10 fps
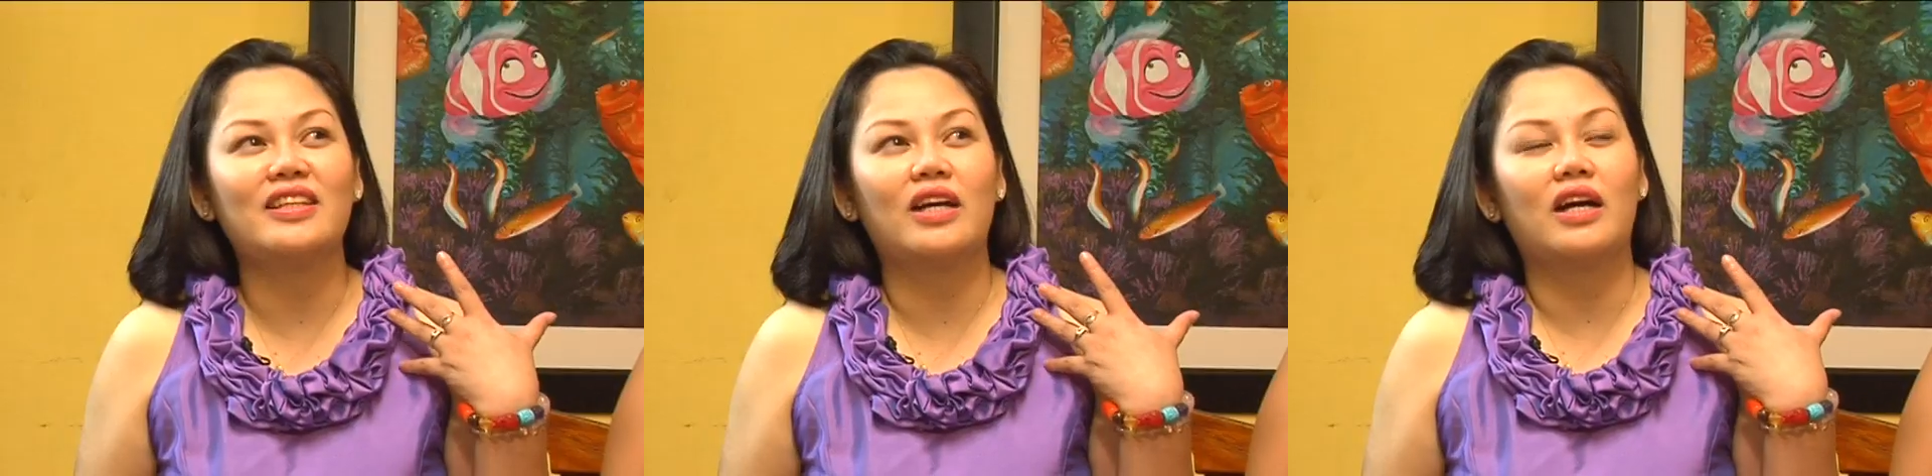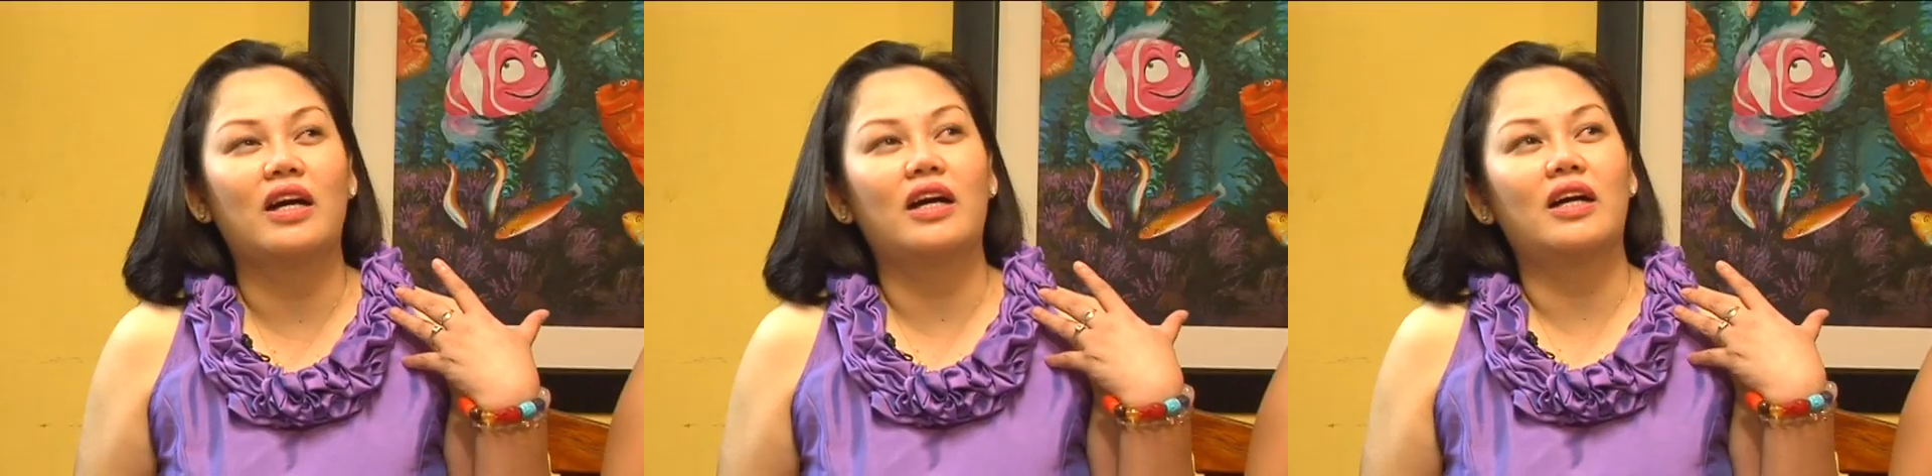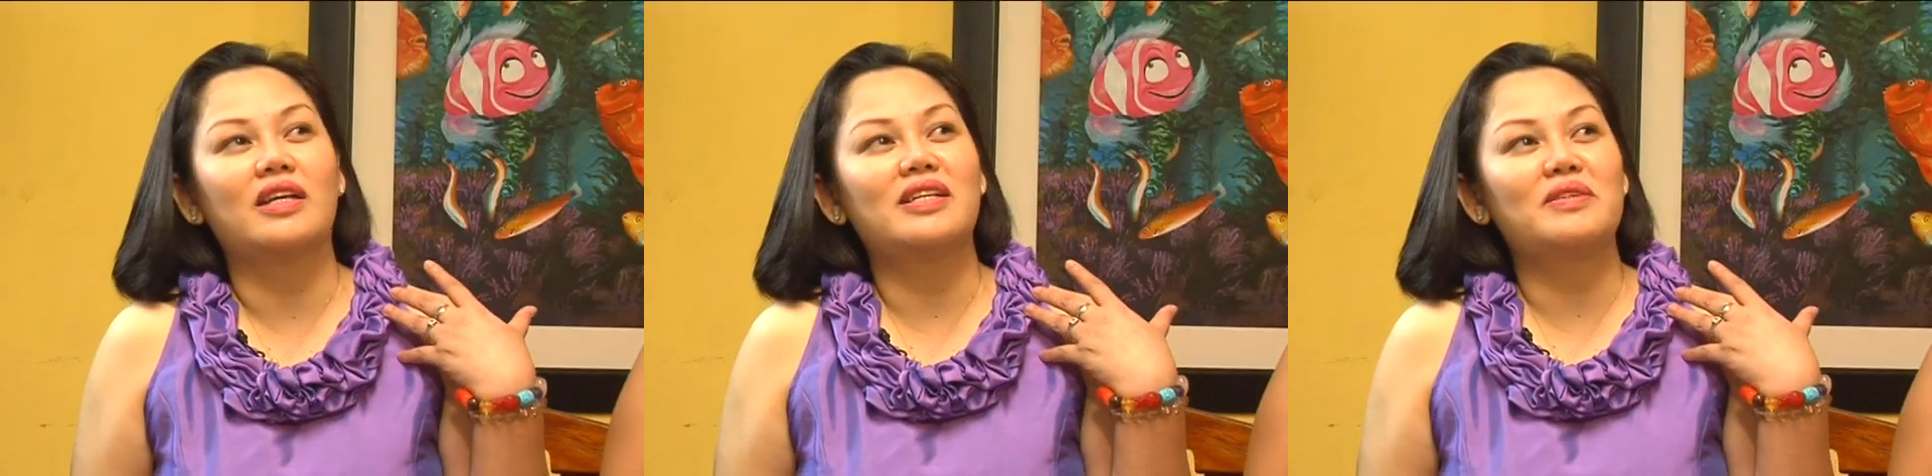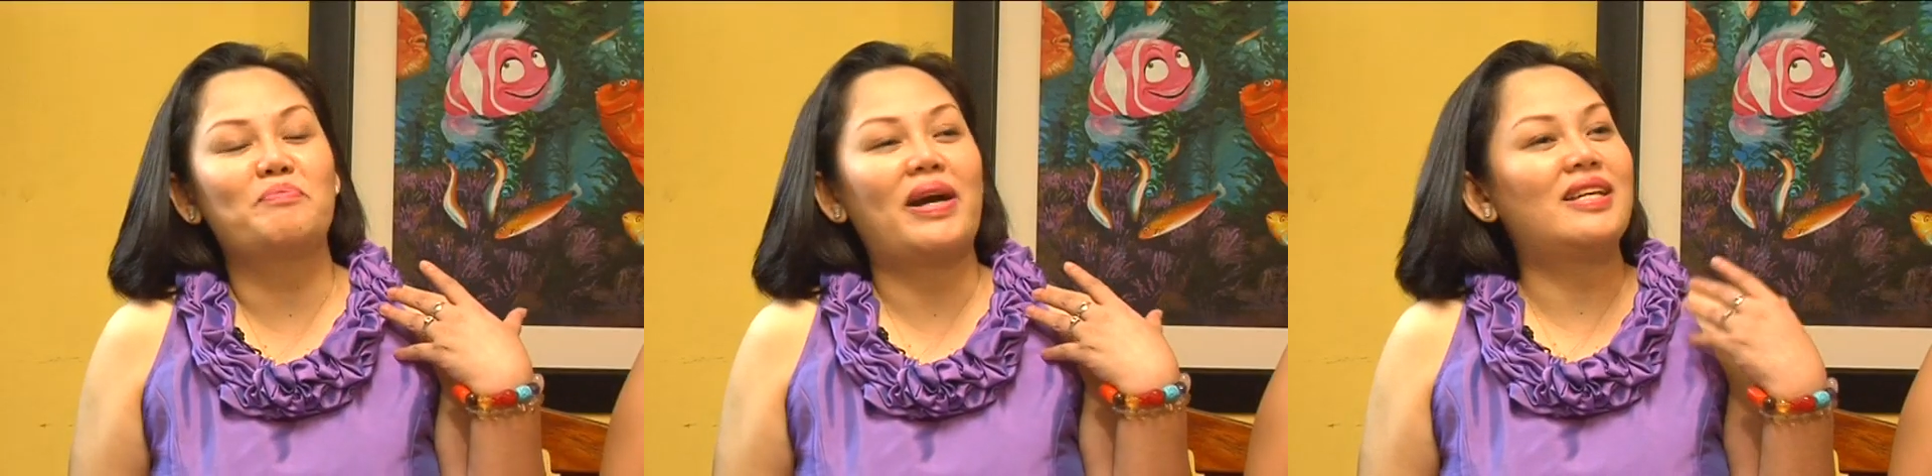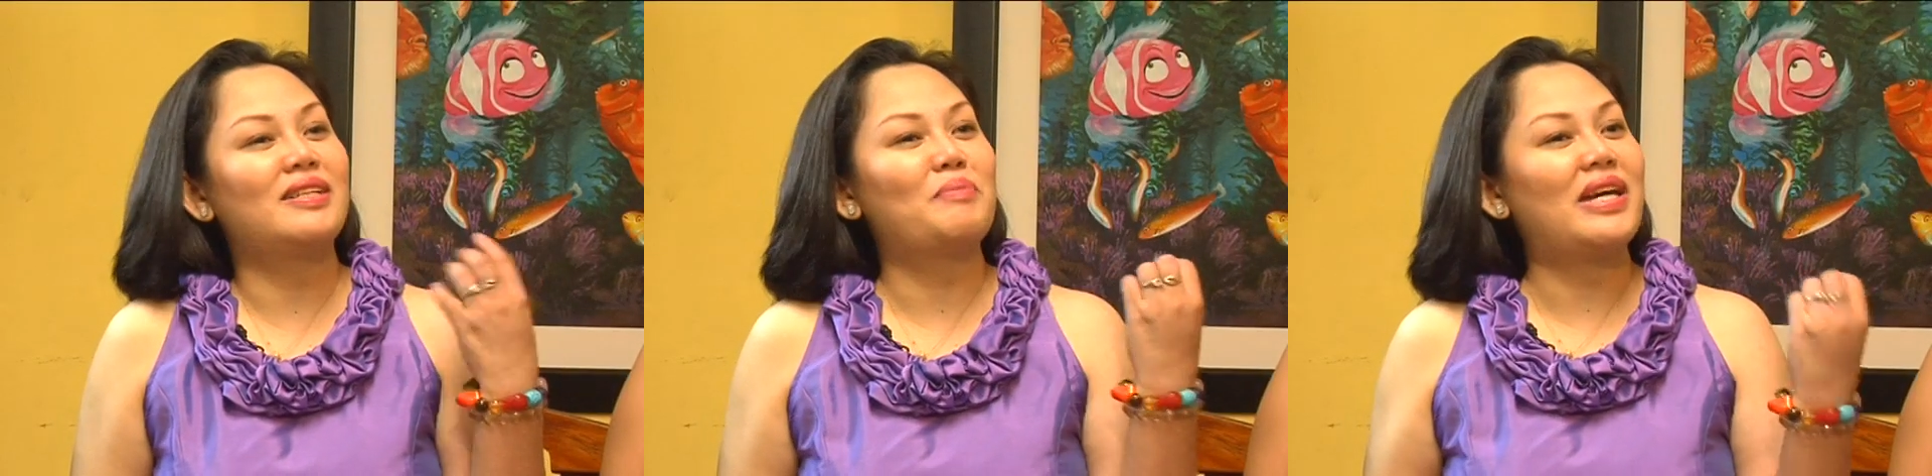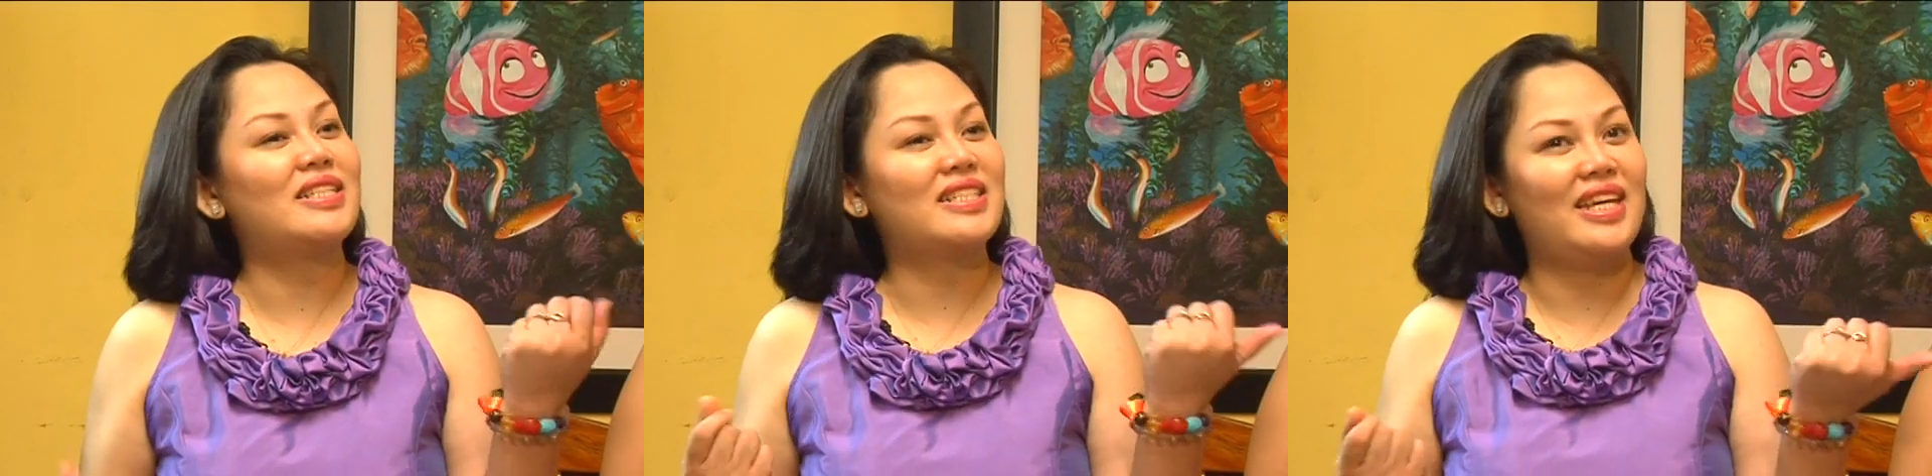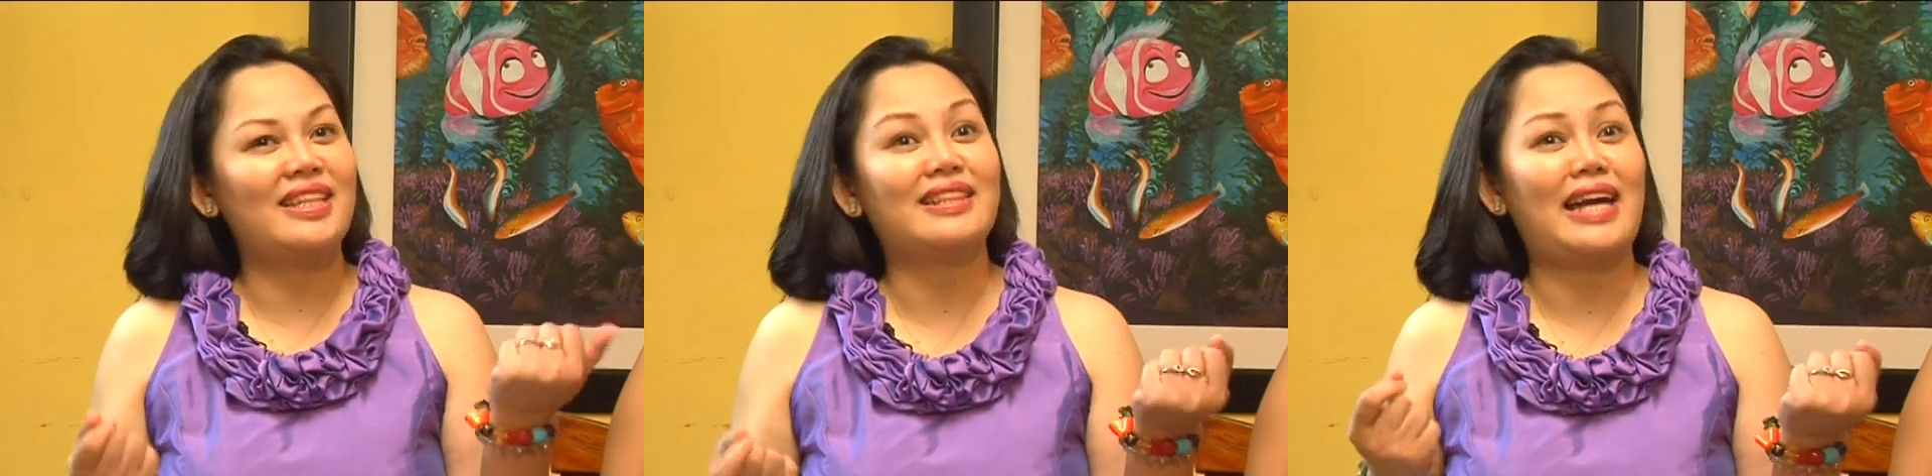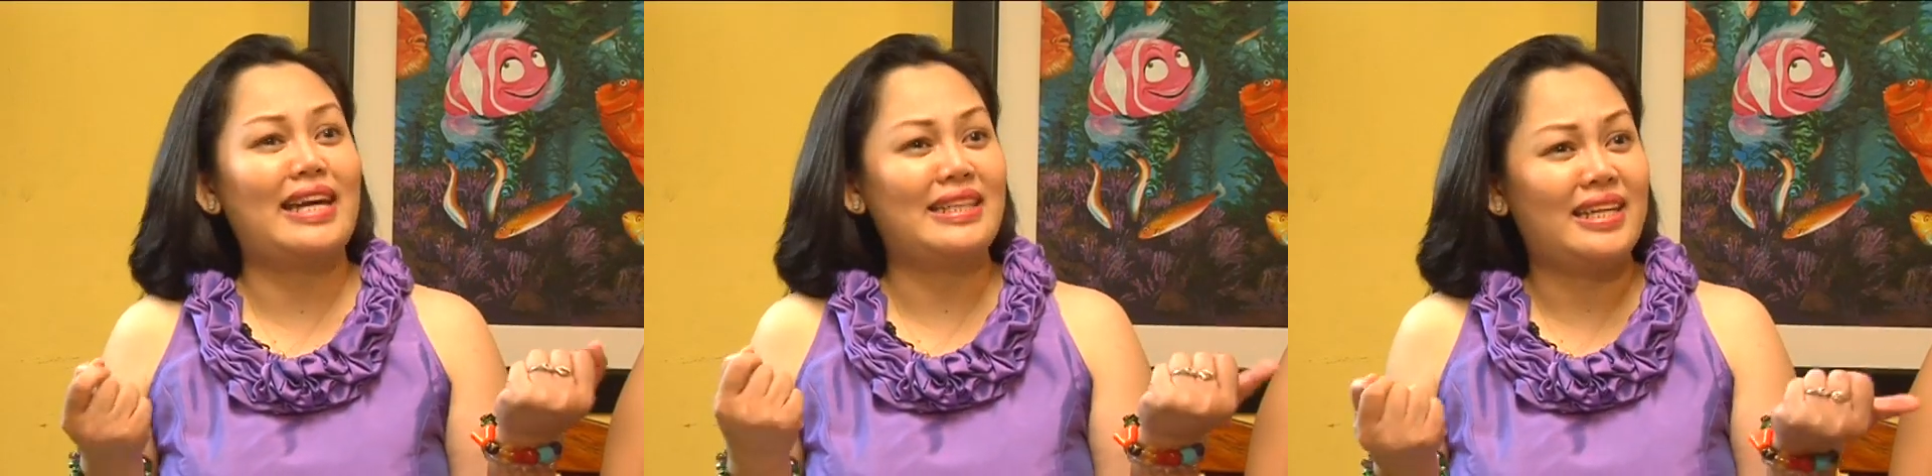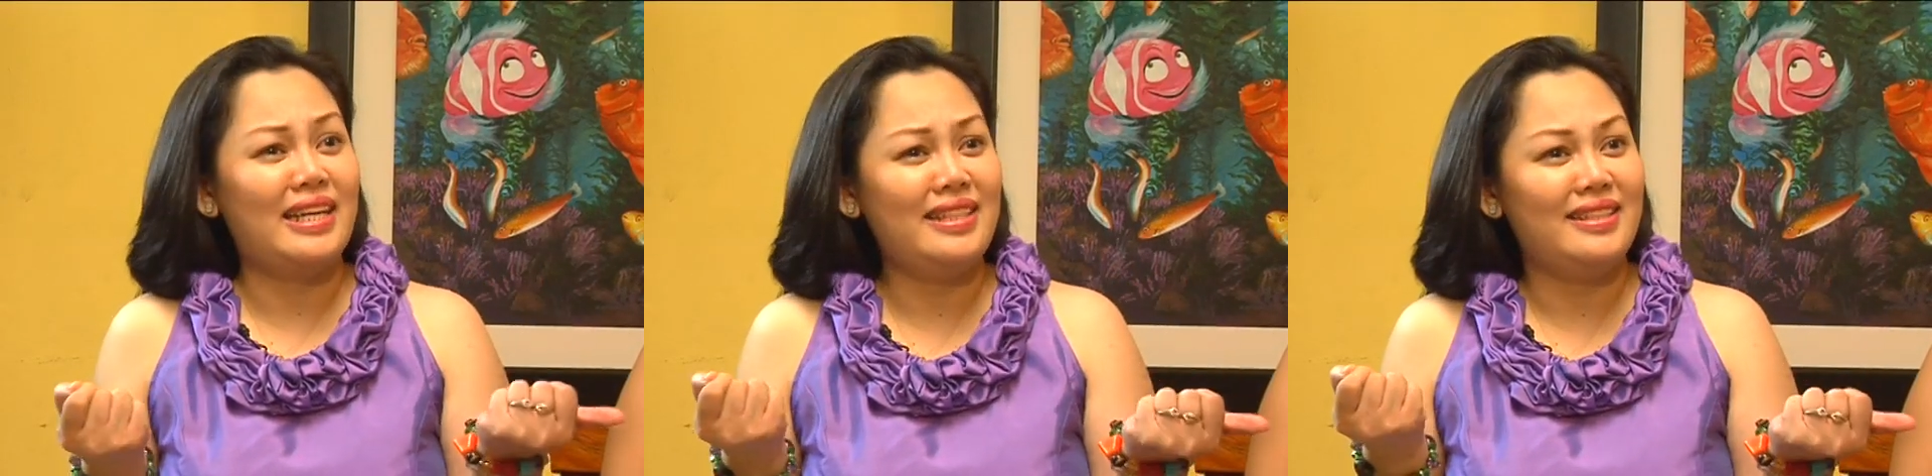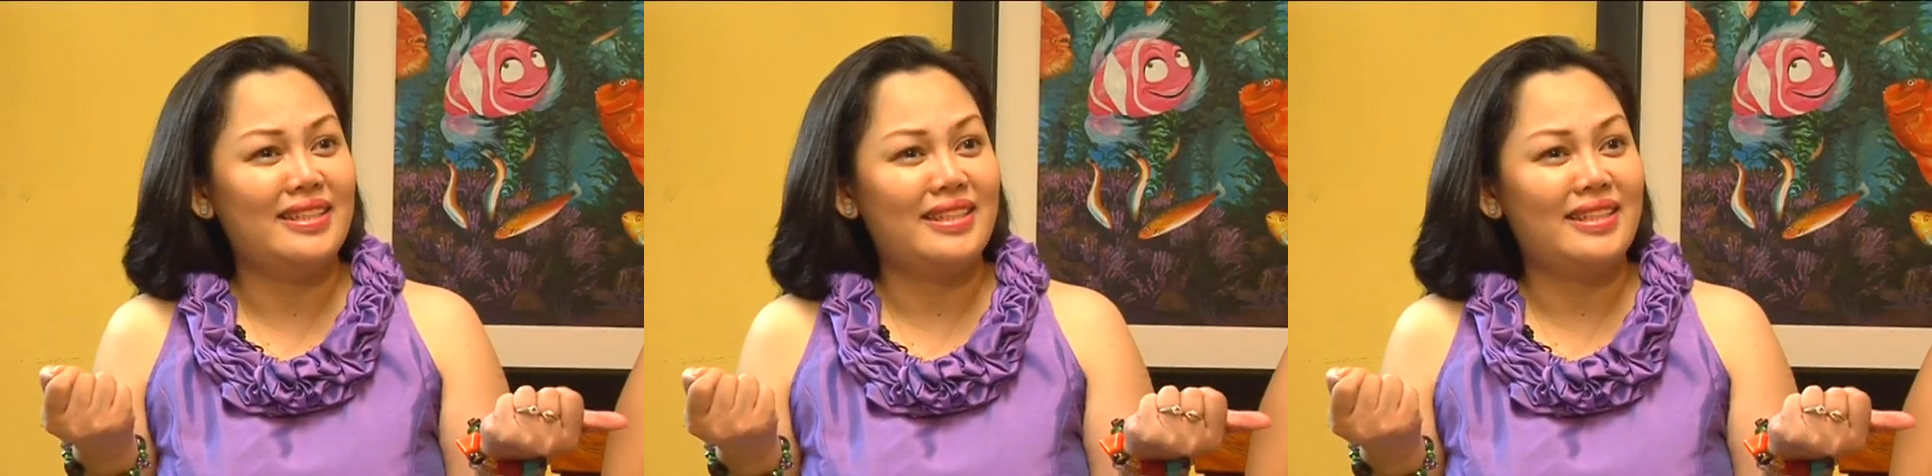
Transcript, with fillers: the my my skin tightened.